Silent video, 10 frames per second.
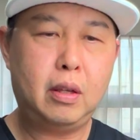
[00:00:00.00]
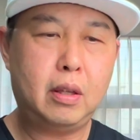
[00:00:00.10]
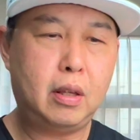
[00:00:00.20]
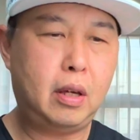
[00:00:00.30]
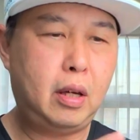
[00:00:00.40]

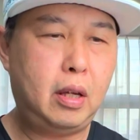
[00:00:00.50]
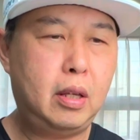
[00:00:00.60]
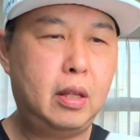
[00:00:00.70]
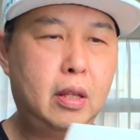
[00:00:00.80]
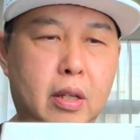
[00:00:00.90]
and
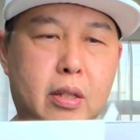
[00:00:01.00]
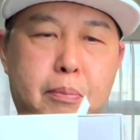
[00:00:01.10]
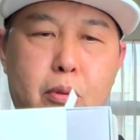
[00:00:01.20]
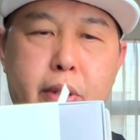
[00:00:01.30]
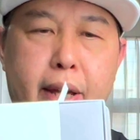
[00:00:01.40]
there's a
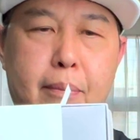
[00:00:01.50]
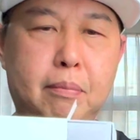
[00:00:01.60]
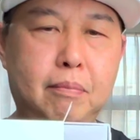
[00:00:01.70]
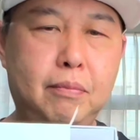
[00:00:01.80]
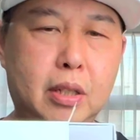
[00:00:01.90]
pull tab.
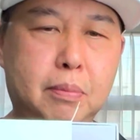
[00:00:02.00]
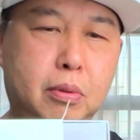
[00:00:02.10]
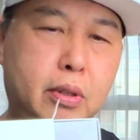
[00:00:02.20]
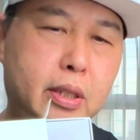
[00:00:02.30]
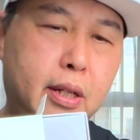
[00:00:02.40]
Let's pull
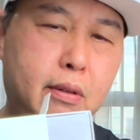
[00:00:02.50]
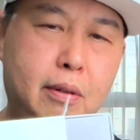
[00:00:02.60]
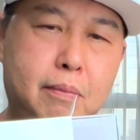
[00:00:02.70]
this out.